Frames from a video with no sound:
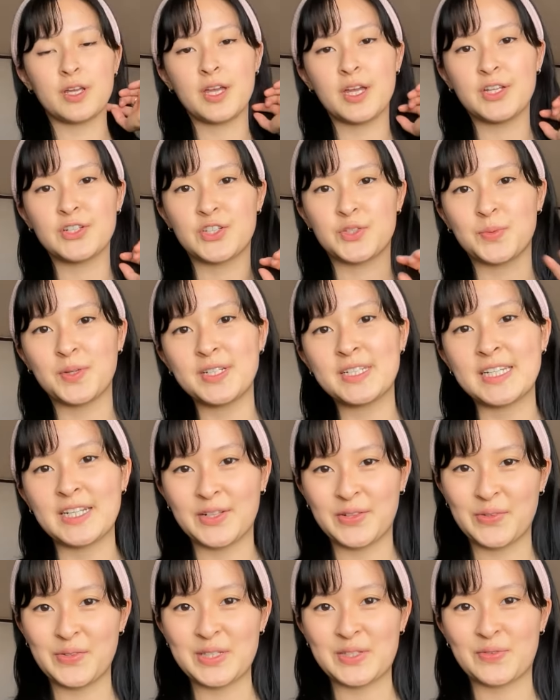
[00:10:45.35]
Just wanted to
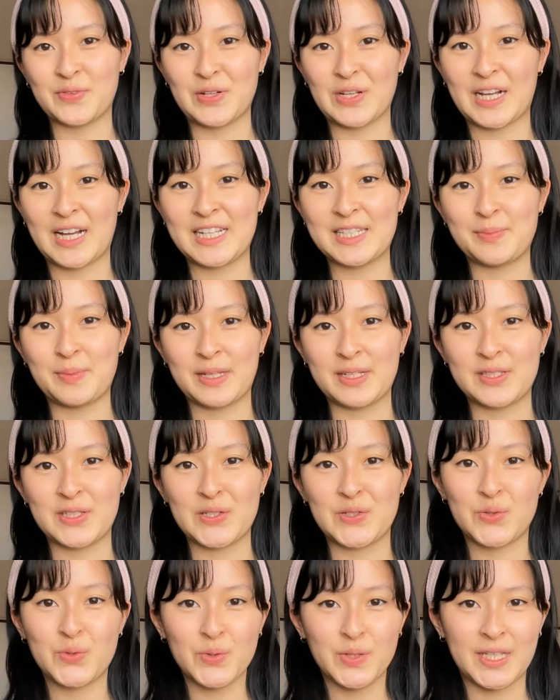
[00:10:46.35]
include this for you guys because it
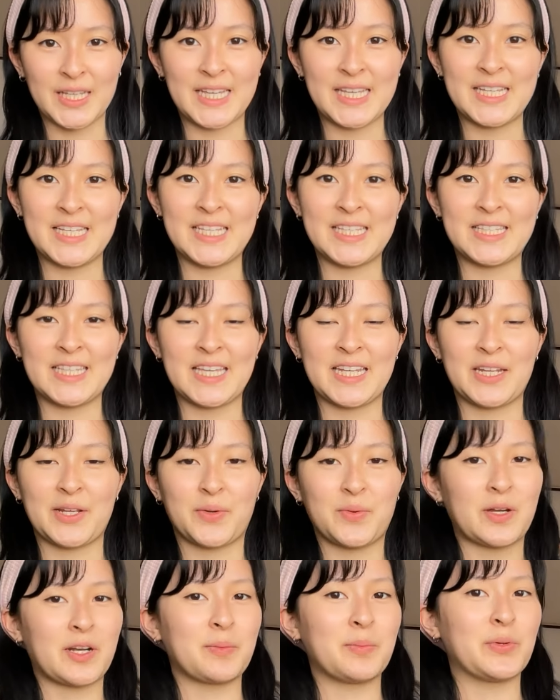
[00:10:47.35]
truly is an
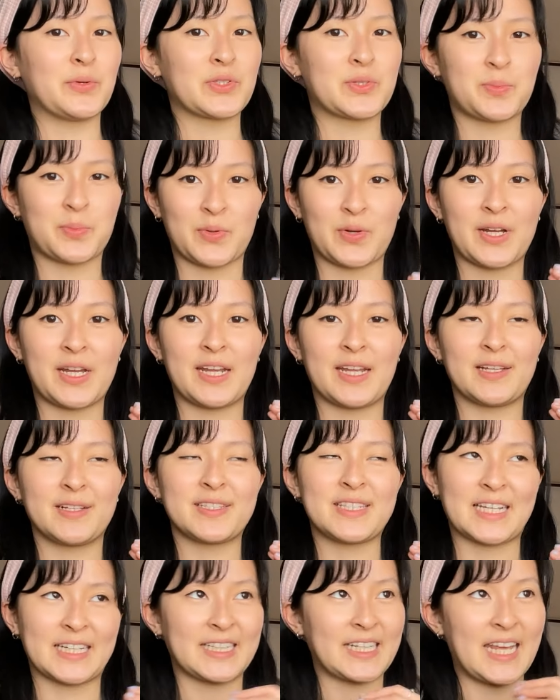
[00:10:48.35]
incredible spring
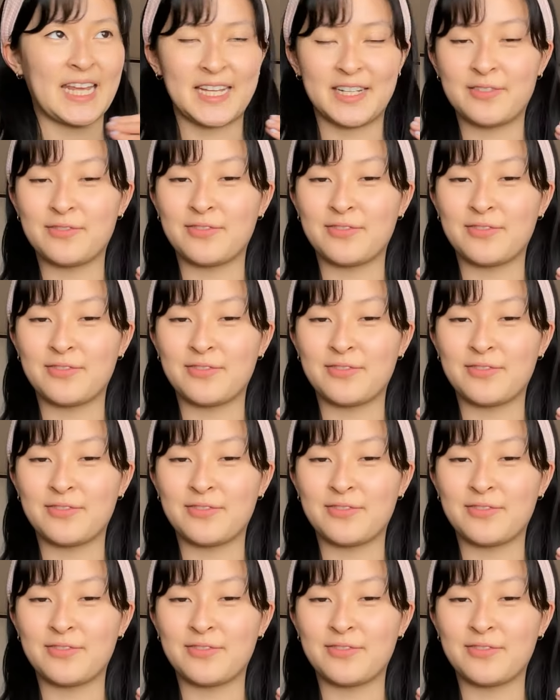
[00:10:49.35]
secondhand